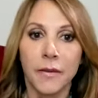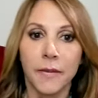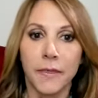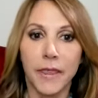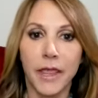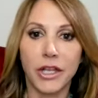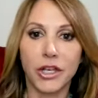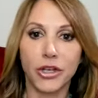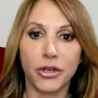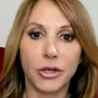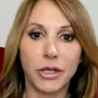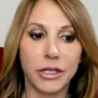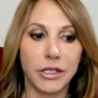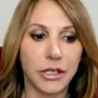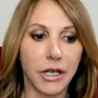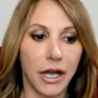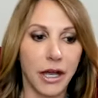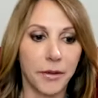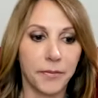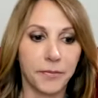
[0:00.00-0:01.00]
then you can,
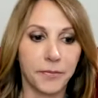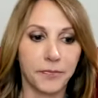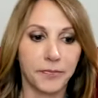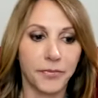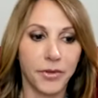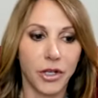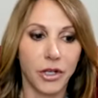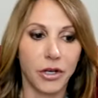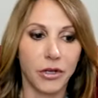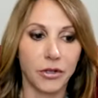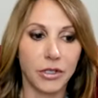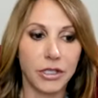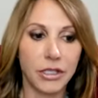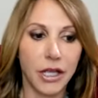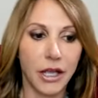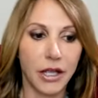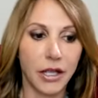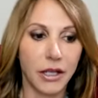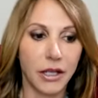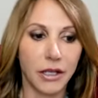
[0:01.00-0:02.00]
um, you know,
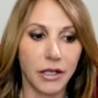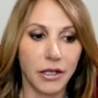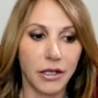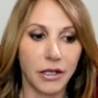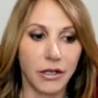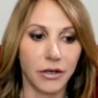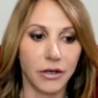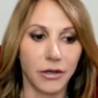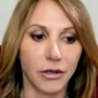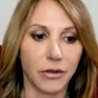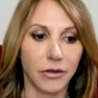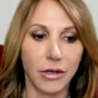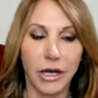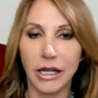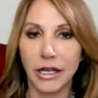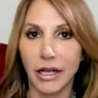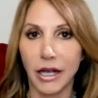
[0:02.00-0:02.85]
say, you know, I,